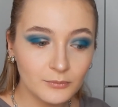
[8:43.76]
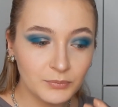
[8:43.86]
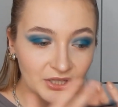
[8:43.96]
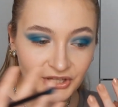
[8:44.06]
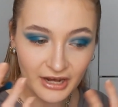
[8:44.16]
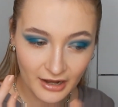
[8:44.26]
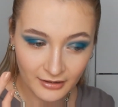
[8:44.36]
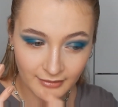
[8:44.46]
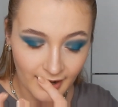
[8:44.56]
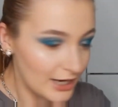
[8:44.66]
but they
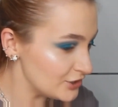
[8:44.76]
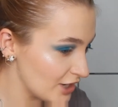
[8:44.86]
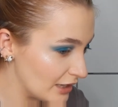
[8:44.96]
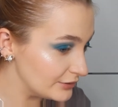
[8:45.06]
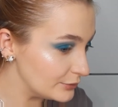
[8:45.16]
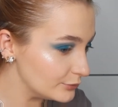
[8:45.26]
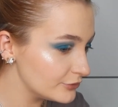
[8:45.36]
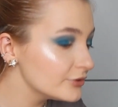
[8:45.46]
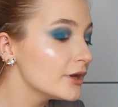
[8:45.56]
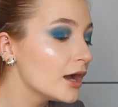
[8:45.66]
are
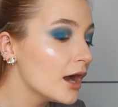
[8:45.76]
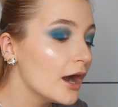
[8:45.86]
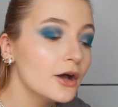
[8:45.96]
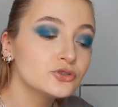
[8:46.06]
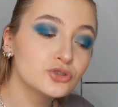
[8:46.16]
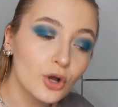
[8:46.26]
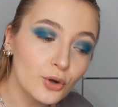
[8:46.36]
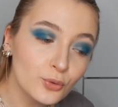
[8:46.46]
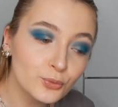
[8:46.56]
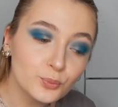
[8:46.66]
eyeshadows.
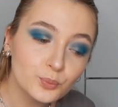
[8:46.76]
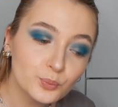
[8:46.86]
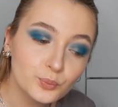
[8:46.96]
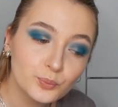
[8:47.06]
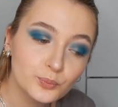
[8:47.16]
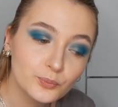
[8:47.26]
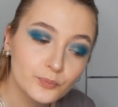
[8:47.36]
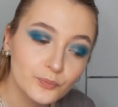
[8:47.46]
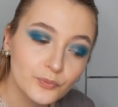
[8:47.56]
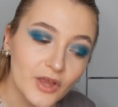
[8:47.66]
So
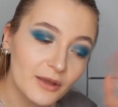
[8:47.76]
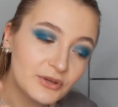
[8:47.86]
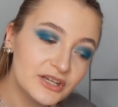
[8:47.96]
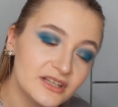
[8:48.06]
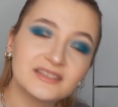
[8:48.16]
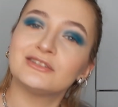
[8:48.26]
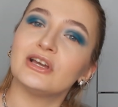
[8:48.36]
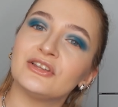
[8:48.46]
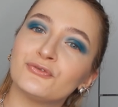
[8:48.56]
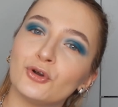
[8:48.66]
I mean,
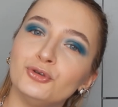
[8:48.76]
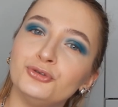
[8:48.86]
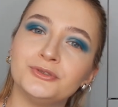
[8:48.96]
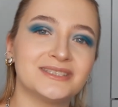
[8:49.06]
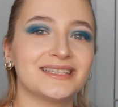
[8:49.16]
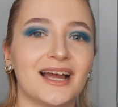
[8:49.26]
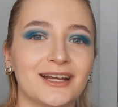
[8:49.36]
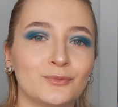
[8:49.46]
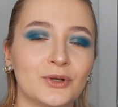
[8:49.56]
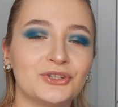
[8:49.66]
it's for you to
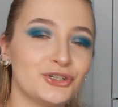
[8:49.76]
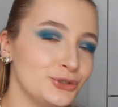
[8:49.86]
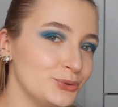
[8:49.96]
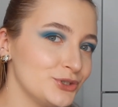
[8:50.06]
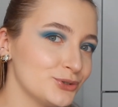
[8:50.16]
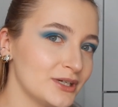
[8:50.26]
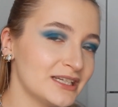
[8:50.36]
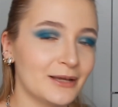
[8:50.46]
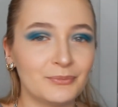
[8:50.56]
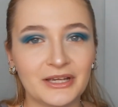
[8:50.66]
decide whether you enjoy
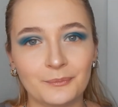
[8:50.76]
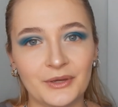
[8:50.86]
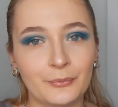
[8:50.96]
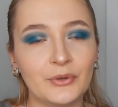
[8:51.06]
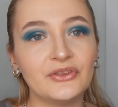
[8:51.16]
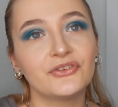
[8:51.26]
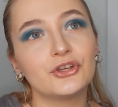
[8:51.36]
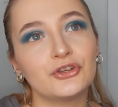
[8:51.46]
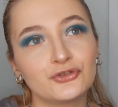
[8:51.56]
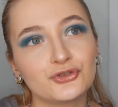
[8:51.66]
not being pigments.
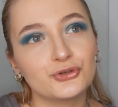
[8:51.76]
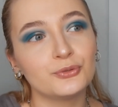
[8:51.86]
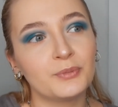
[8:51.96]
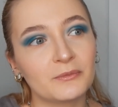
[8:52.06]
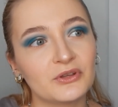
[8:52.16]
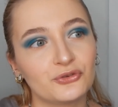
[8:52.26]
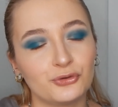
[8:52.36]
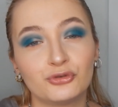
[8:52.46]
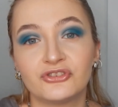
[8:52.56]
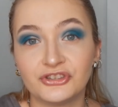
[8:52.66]
It's true, pigments
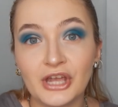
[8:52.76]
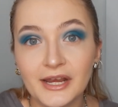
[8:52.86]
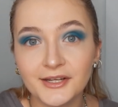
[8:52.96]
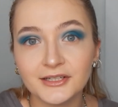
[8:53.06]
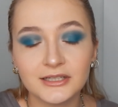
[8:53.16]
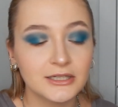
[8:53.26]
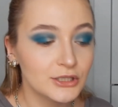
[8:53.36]
do stain,